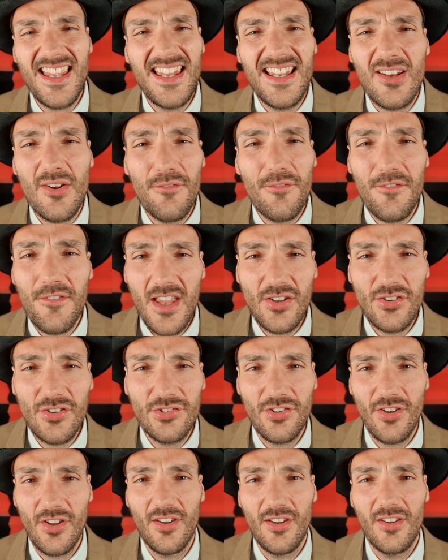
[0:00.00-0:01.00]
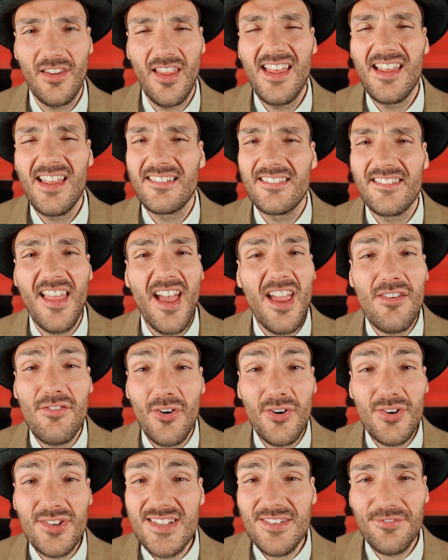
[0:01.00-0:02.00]
innovation,
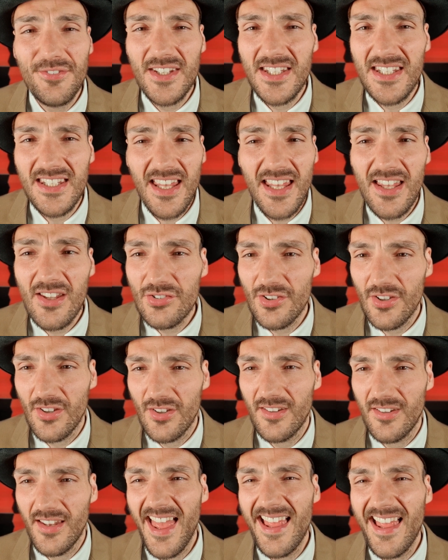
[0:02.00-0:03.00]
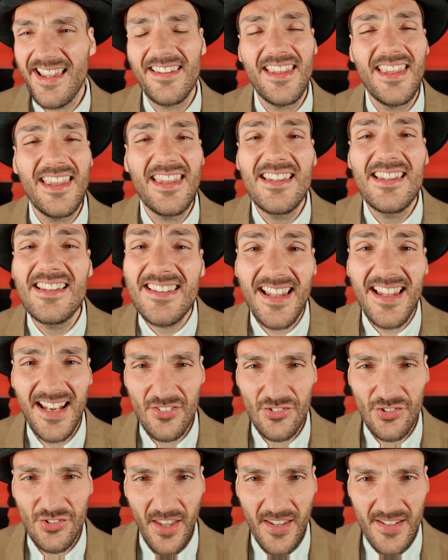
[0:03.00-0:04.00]
diversification and
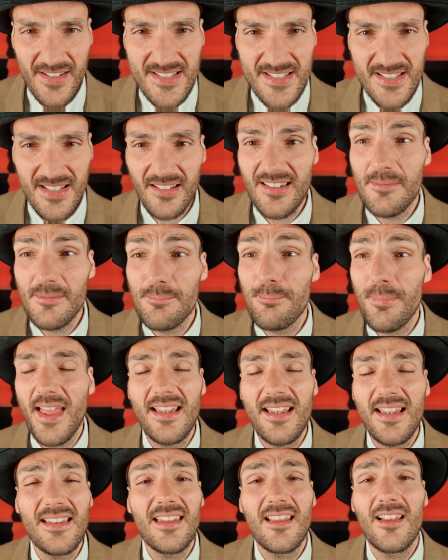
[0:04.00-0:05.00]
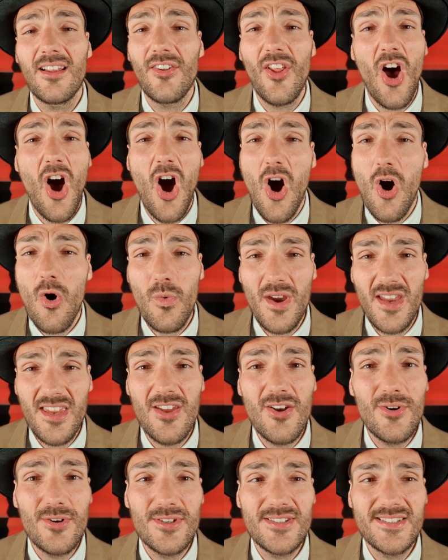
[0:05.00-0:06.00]
intelligence, depending on how we
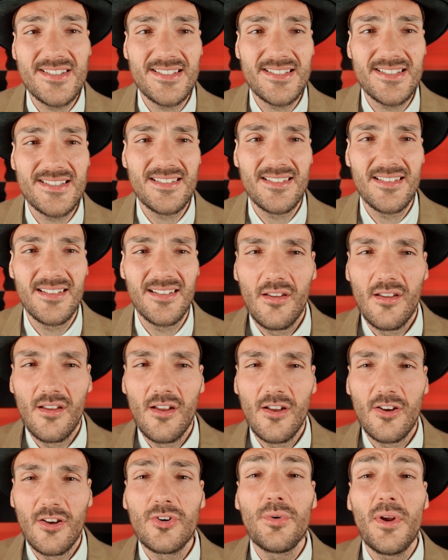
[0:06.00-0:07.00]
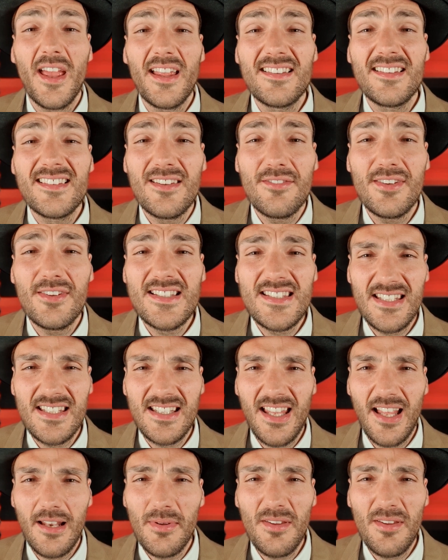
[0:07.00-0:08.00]
use it. Creativity
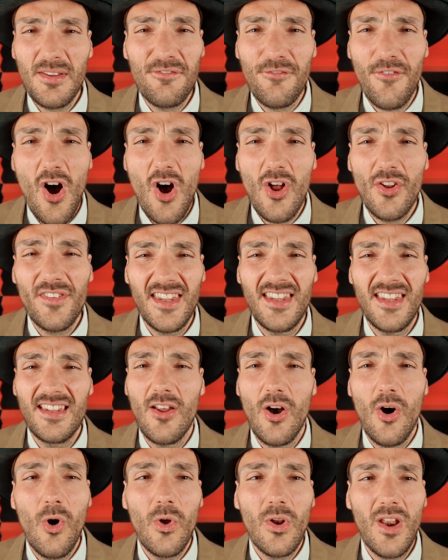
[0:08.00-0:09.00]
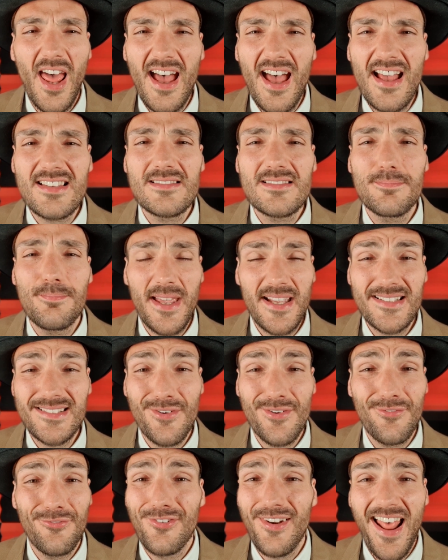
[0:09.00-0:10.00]
can be found in all aspects
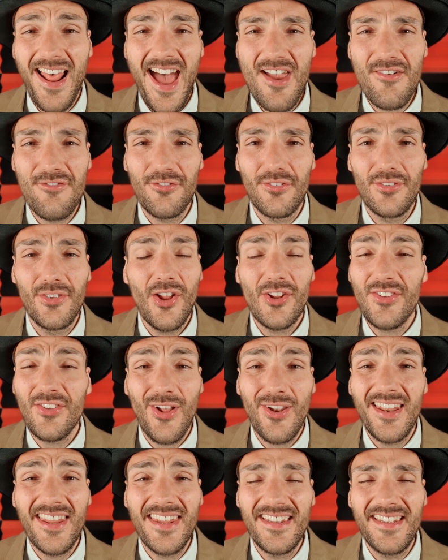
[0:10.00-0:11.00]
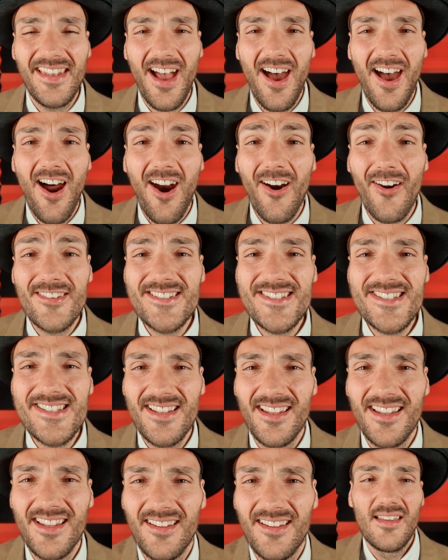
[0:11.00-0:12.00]
of life, not only in arts.
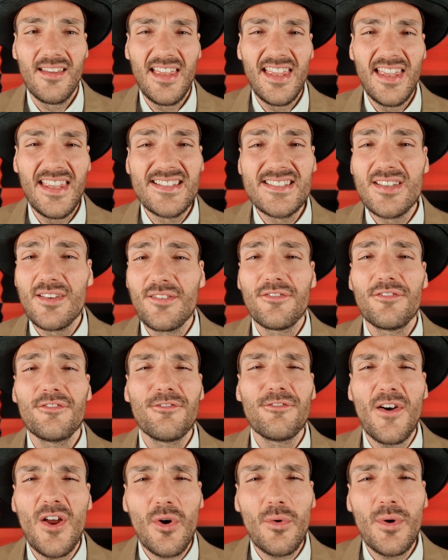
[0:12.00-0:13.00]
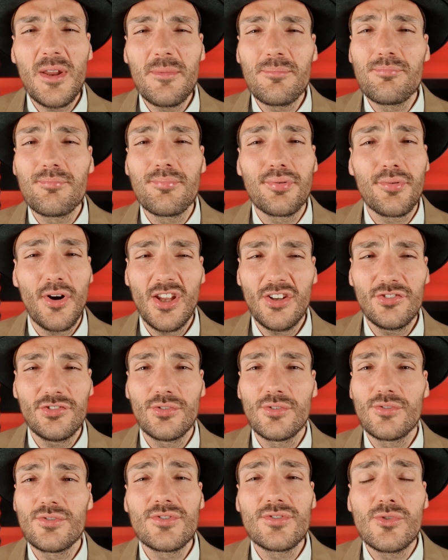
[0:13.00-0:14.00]
It's a very
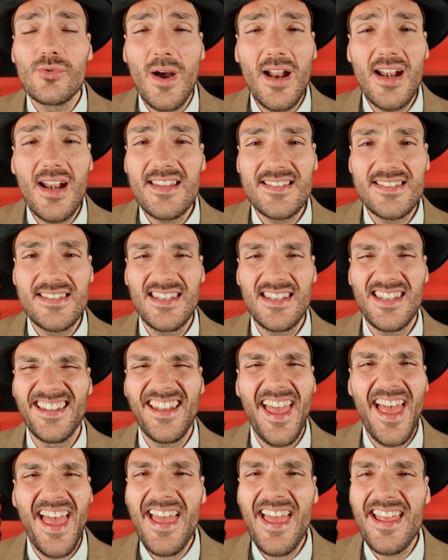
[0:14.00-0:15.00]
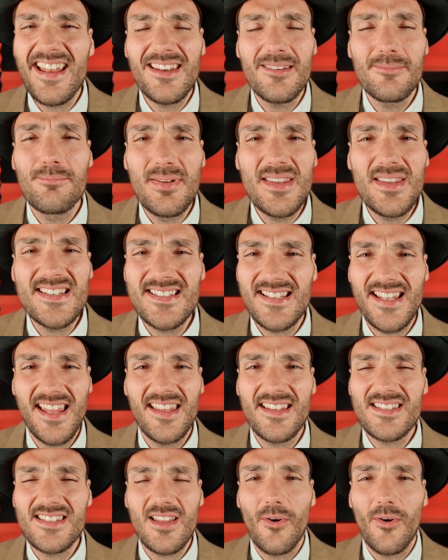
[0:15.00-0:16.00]
precious quality in any
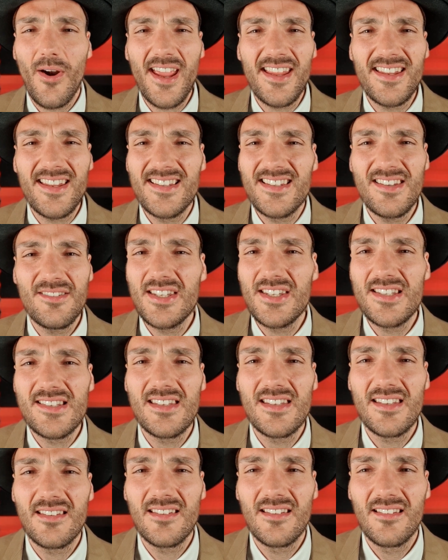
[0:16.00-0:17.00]
business or activity.